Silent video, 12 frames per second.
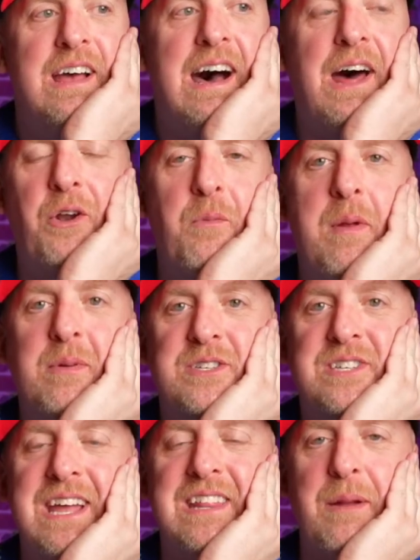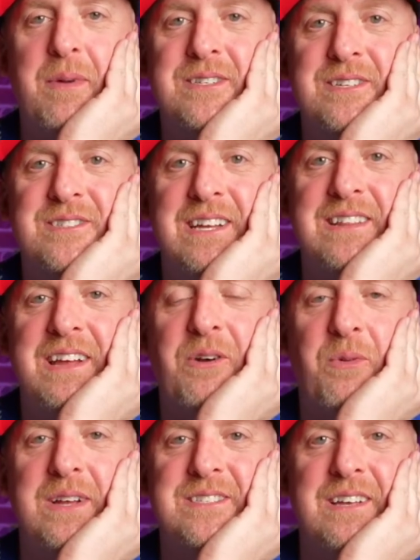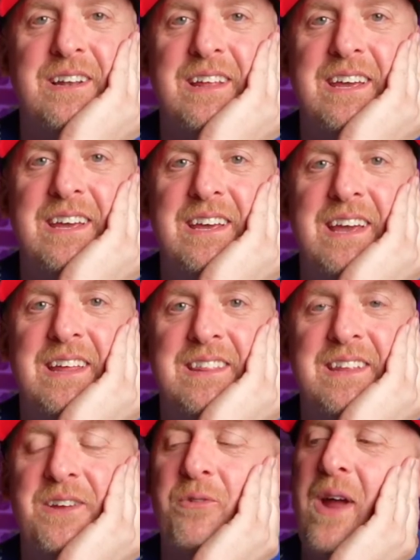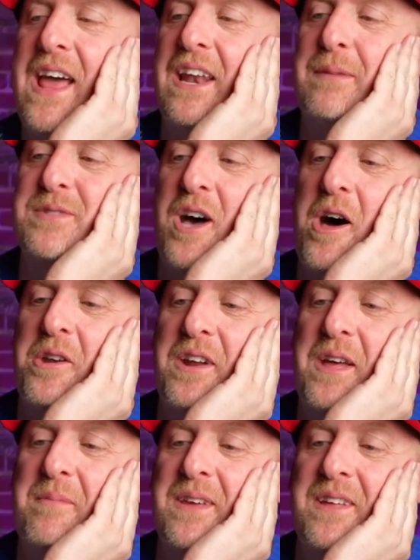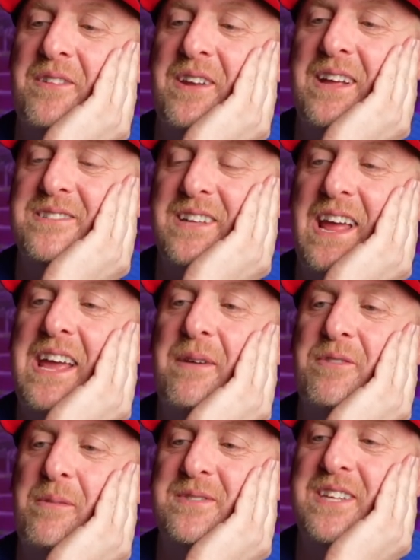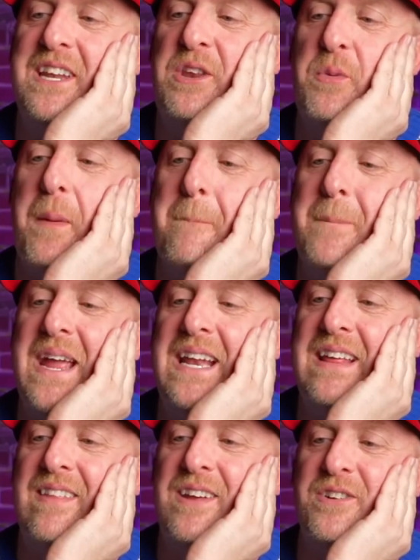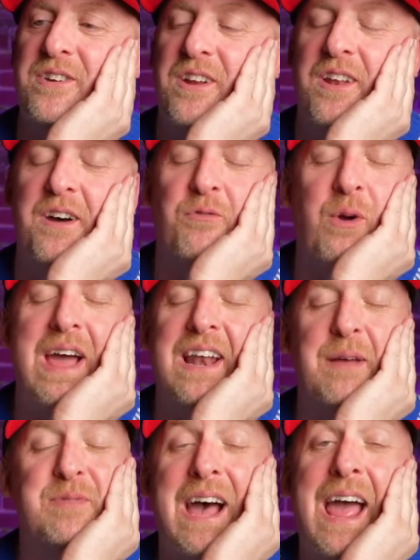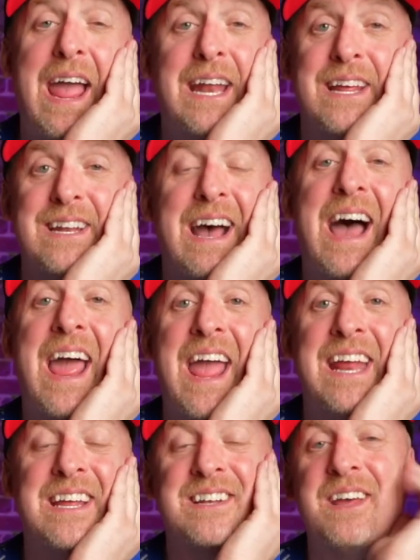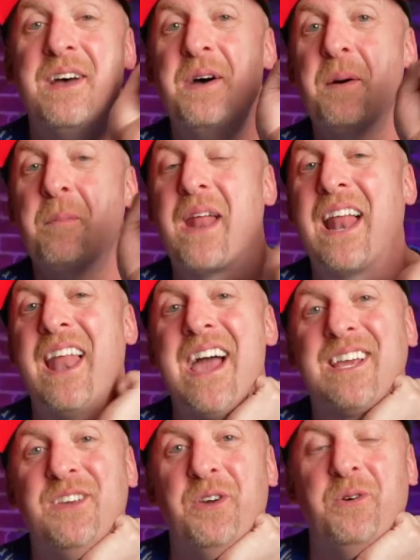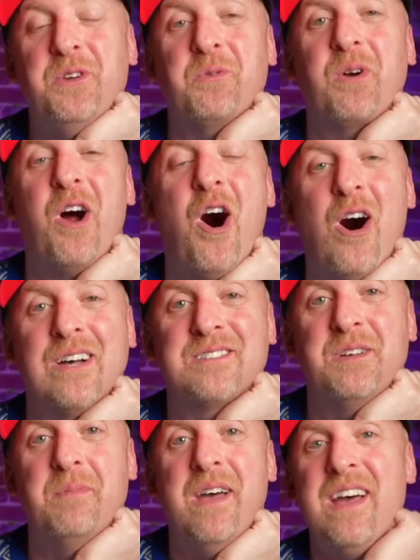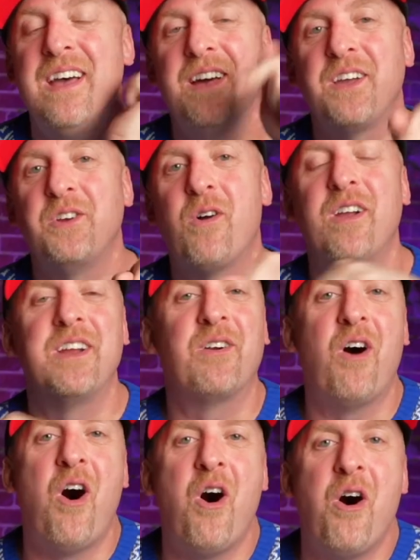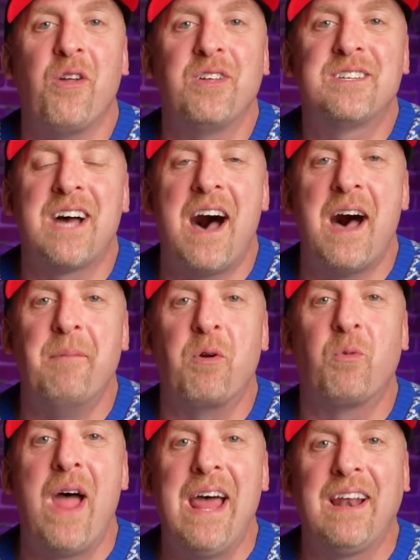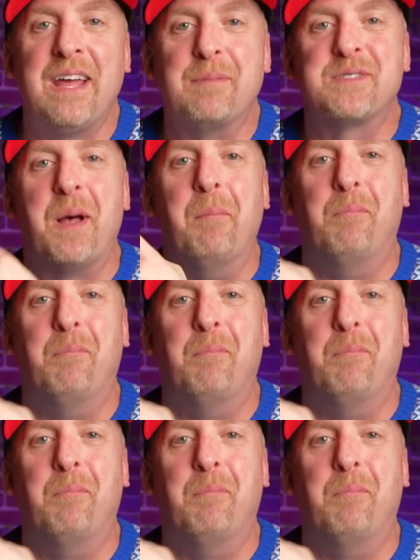I don't remember saying that. I must have said that recently, and then Rat Lips hollered at me the other day and said, hey, I'm sending you a beanie that you're going to love. Rat Lips, I hate it. I hate it. But I like you. You were awesome. You're on here all the time. Rat Lips.